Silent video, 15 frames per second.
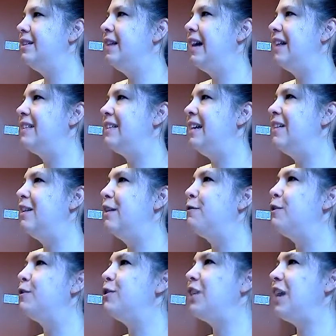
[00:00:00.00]
That's it.
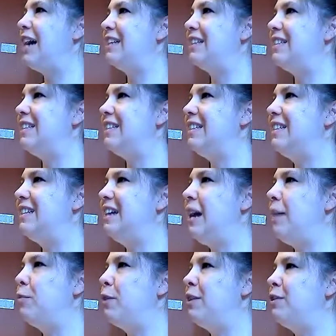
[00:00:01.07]
Lift your chest
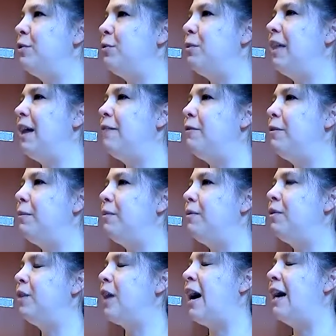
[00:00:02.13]
and press your left
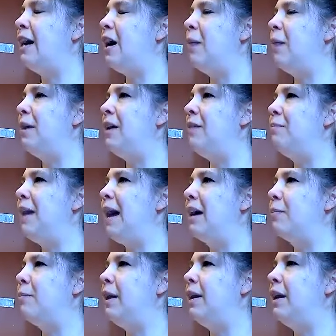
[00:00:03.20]
thigh up and
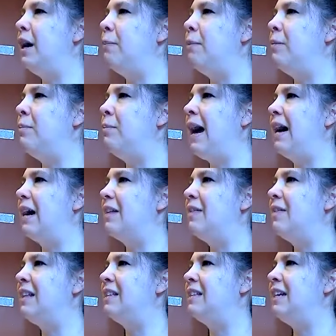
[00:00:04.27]
back, butt up and back.
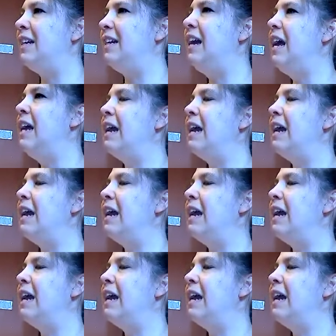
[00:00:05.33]
That's it.